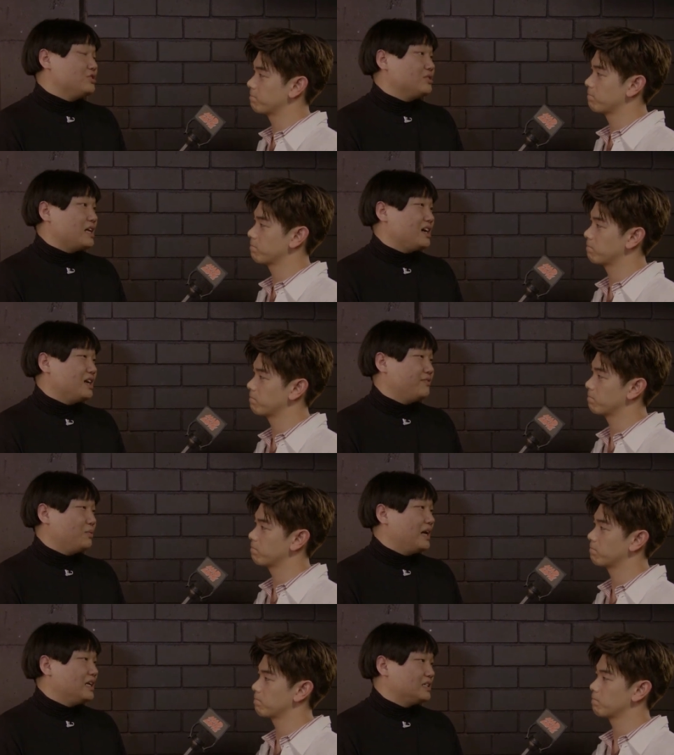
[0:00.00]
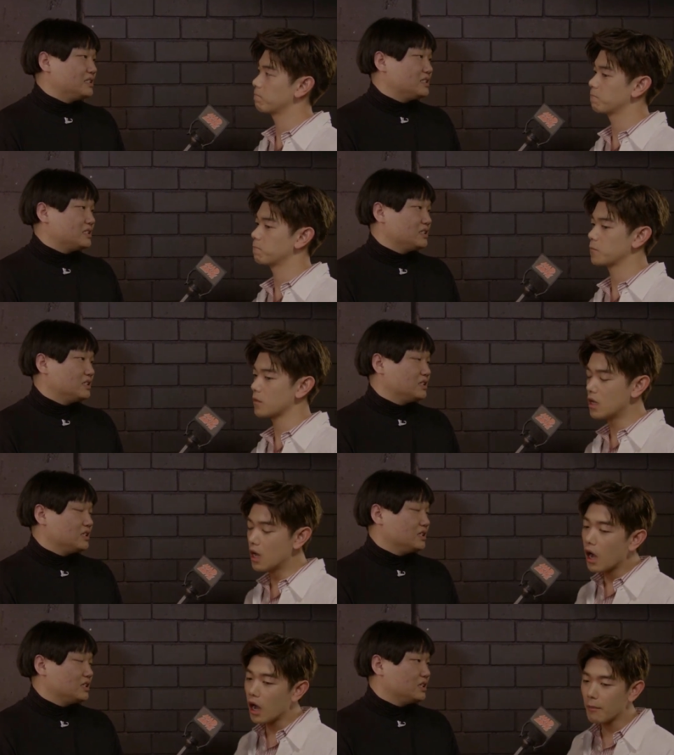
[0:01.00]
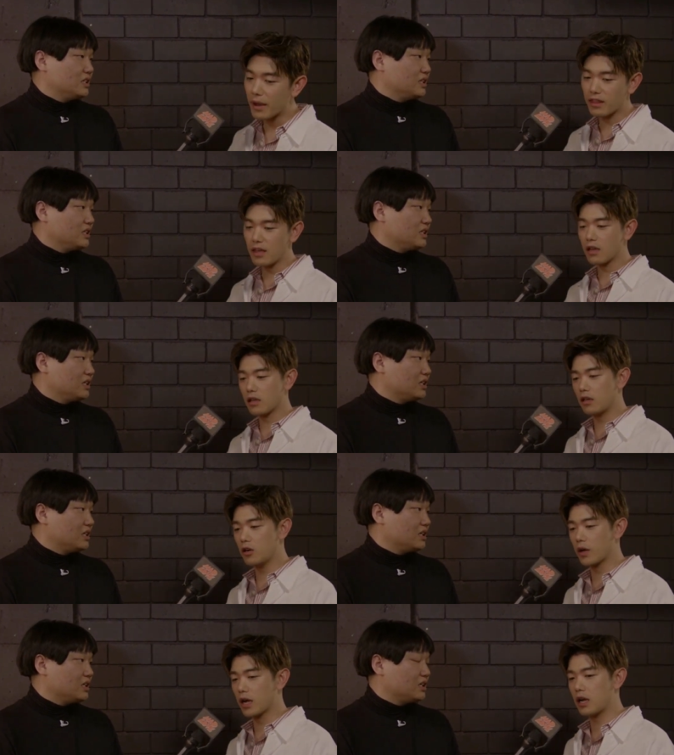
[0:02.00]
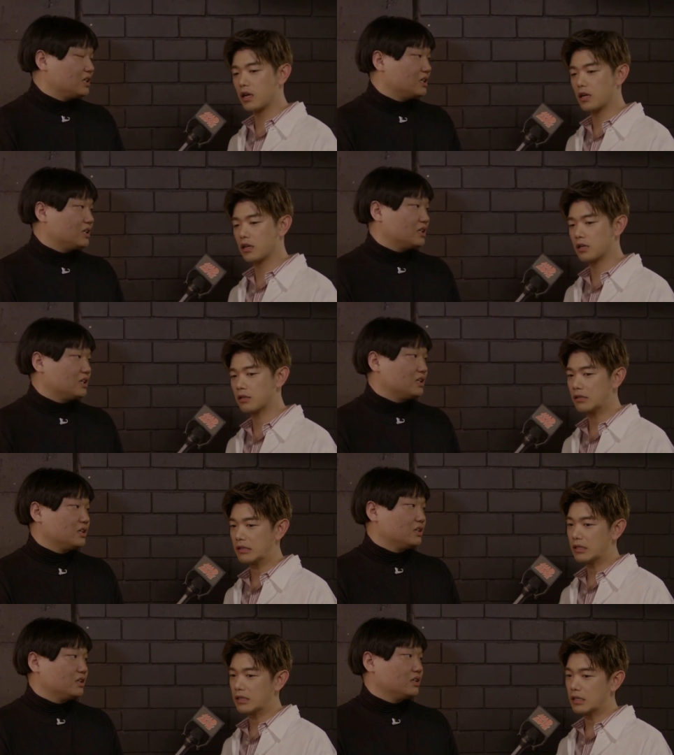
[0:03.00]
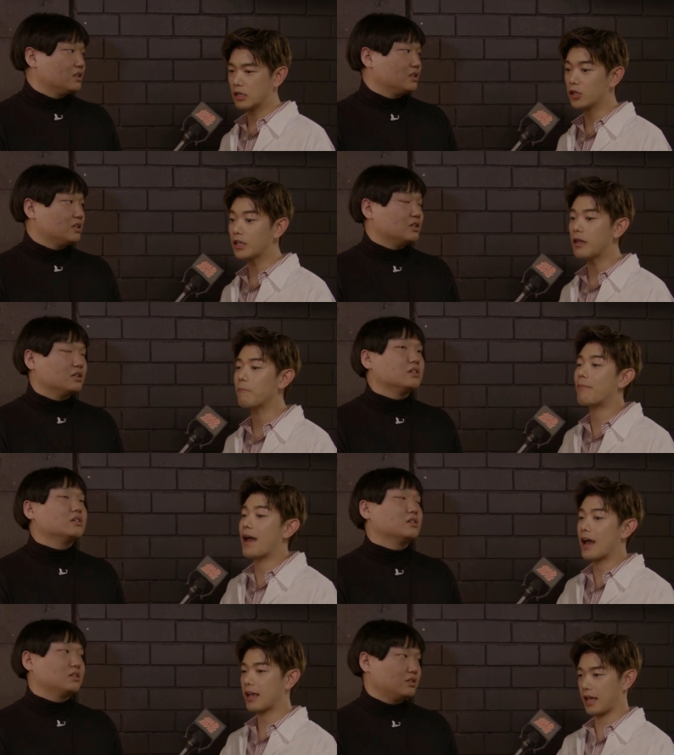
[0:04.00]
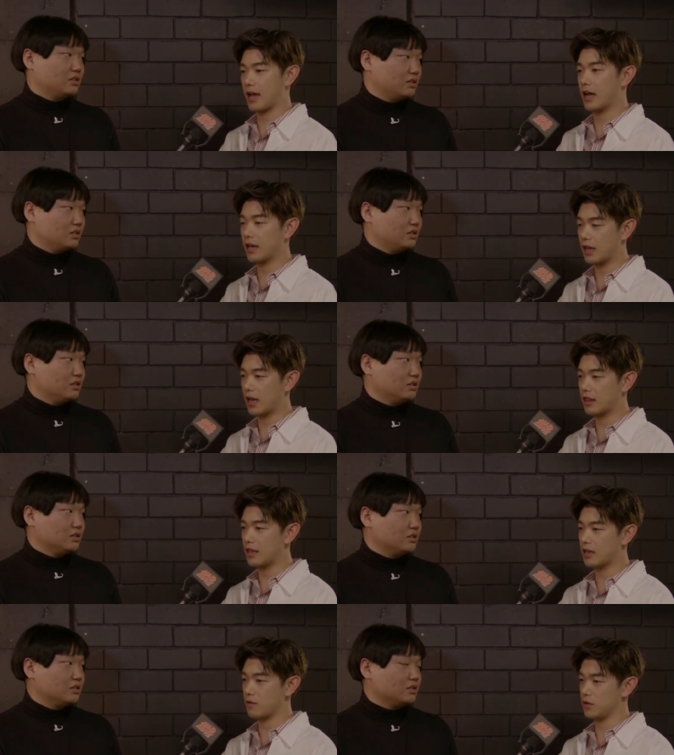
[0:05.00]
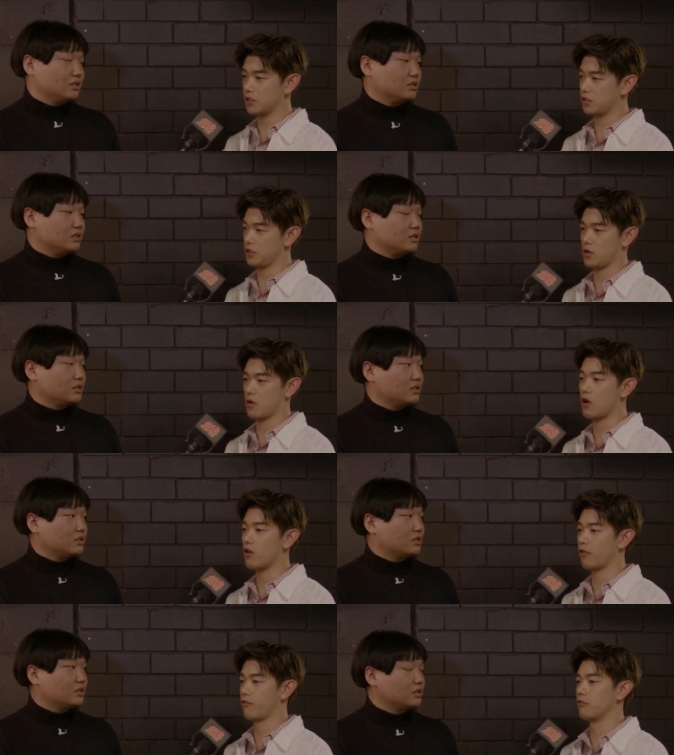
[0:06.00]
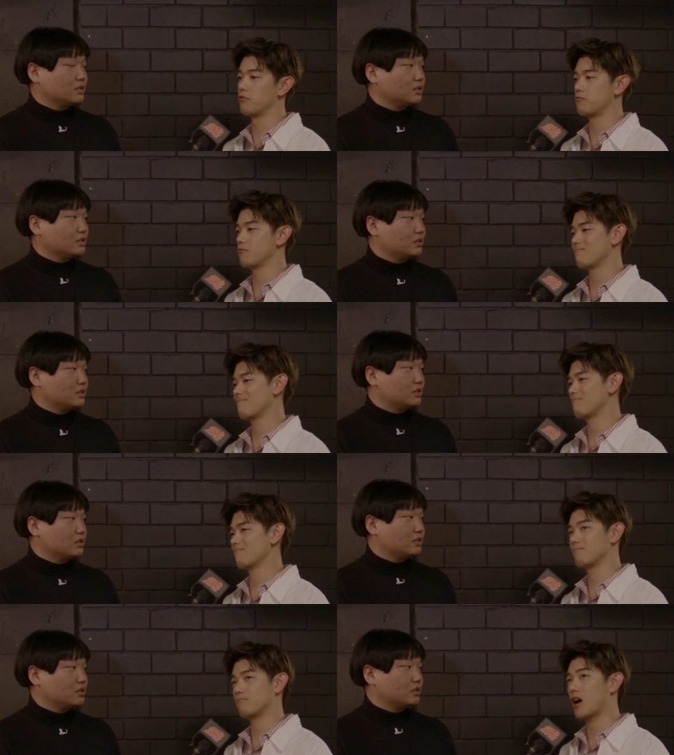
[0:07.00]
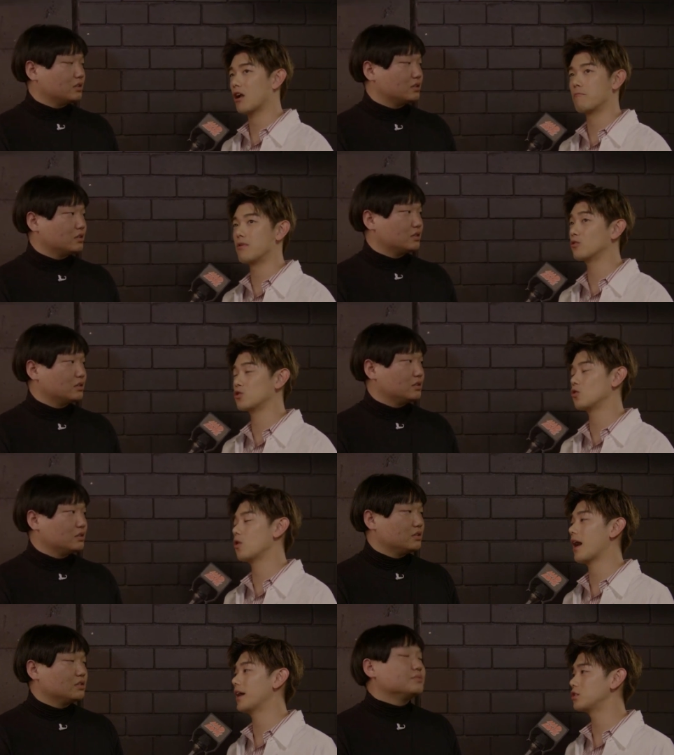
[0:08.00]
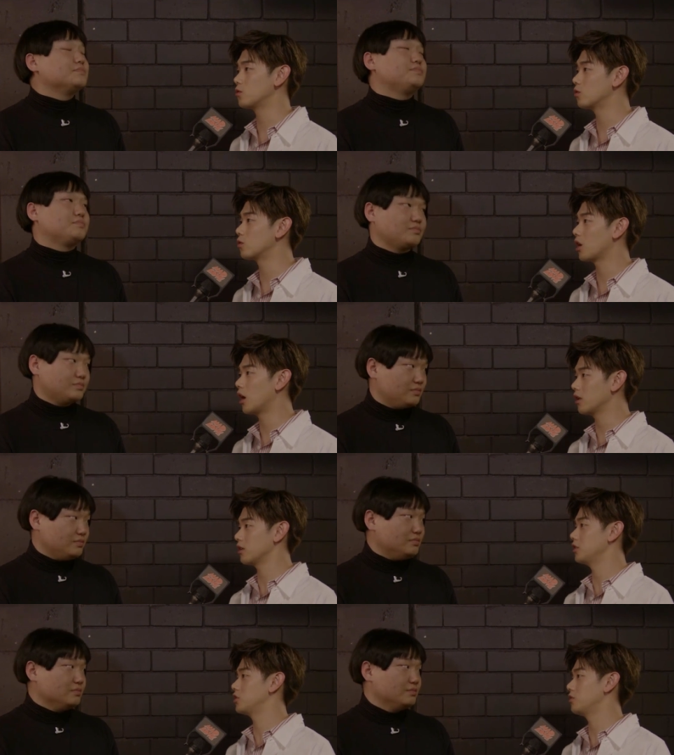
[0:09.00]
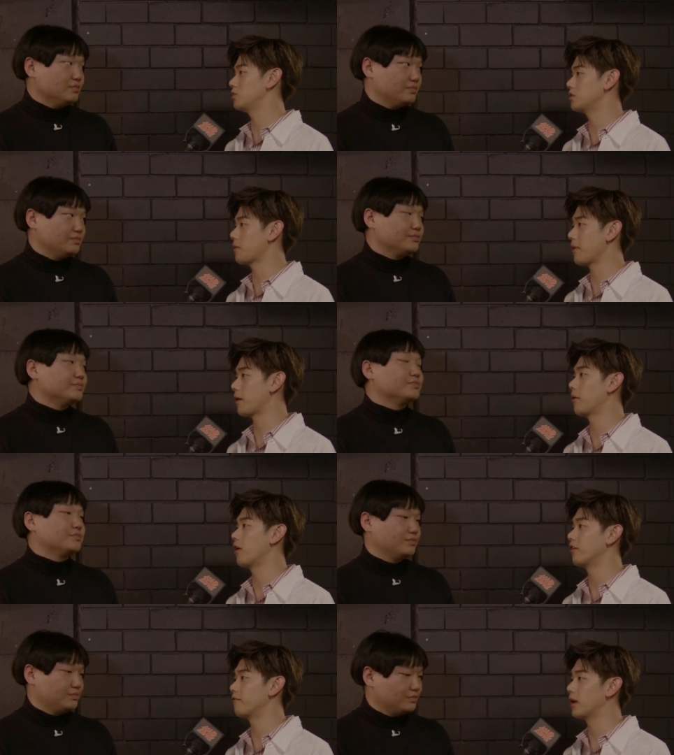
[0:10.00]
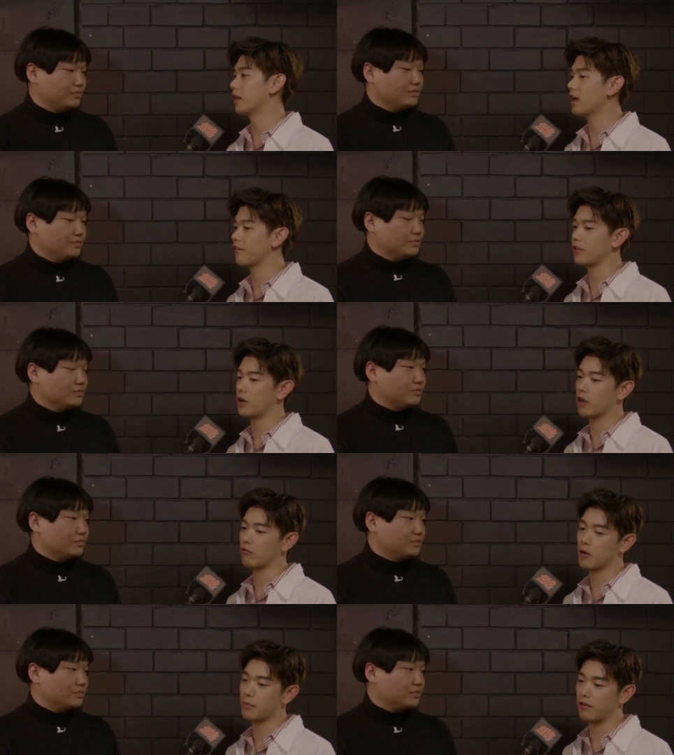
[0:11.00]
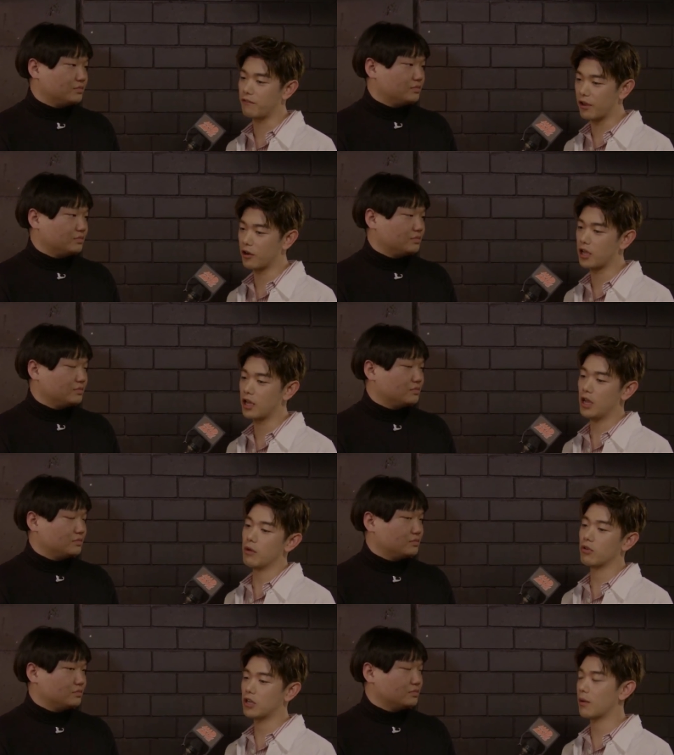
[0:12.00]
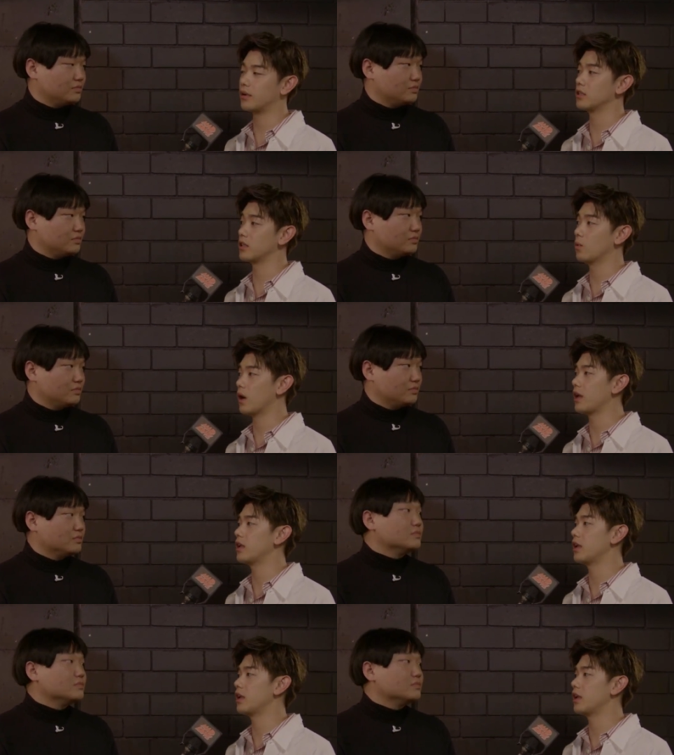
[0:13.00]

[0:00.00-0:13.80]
Speaker 1: you to that kind of awareness? I think, it kind of, looking back at it, I think it was all through probably middle school, high school, college. It was a big part of my life. I grew up in a very predominantly white